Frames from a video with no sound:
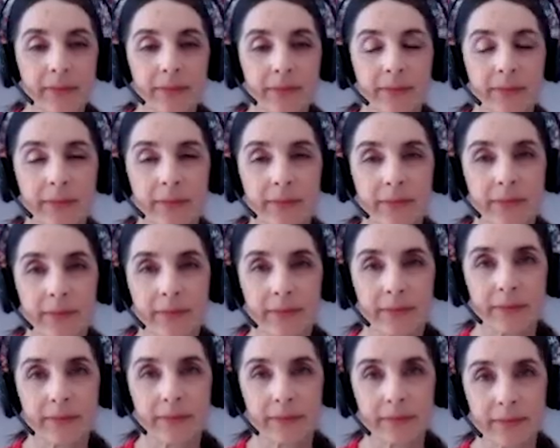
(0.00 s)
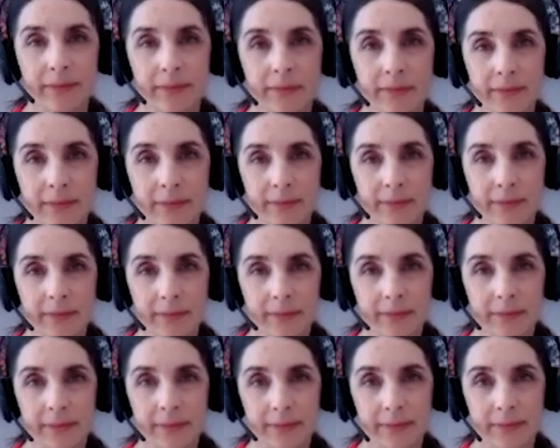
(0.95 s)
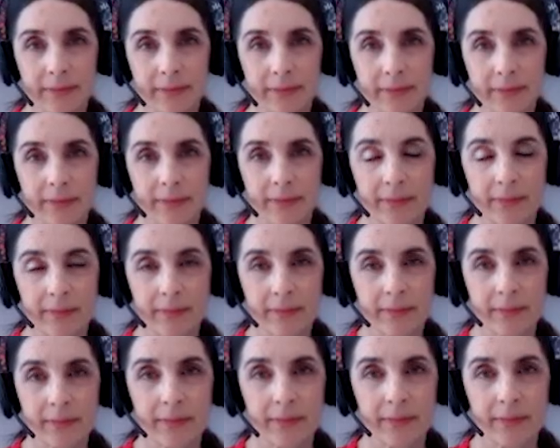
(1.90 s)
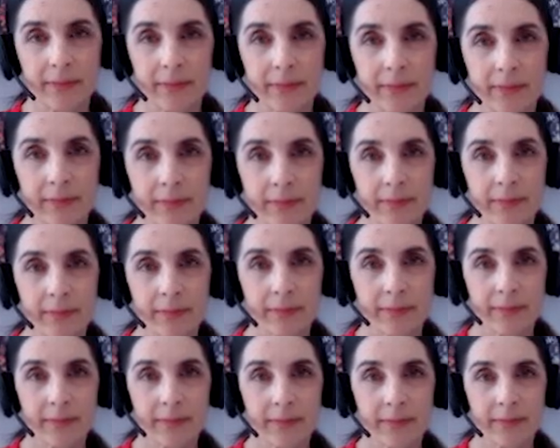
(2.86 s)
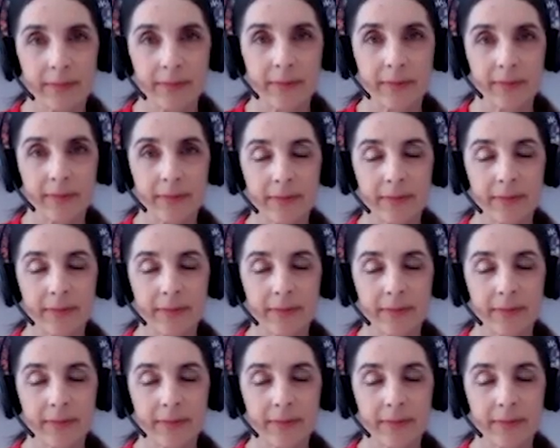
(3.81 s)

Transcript: (not speaking)